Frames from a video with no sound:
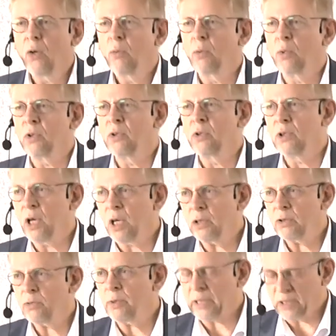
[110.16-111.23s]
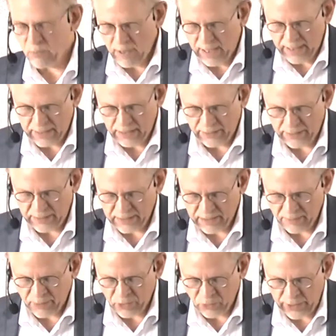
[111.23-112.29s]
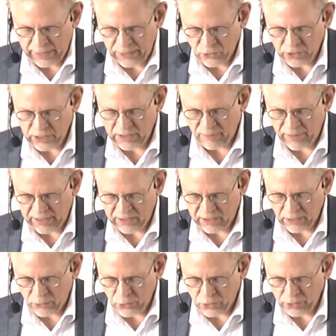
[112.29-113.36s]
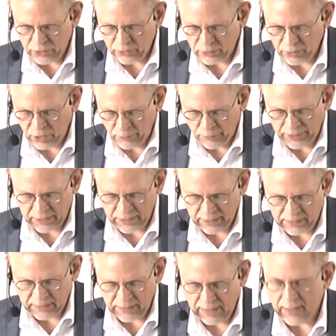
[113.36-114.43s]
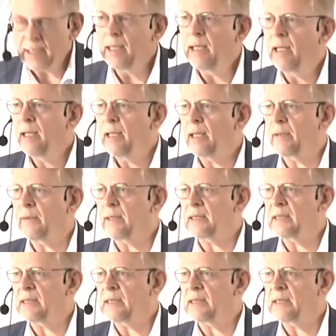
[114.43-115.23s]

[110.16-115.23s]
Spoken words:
would not require the inspirations by social utopias in the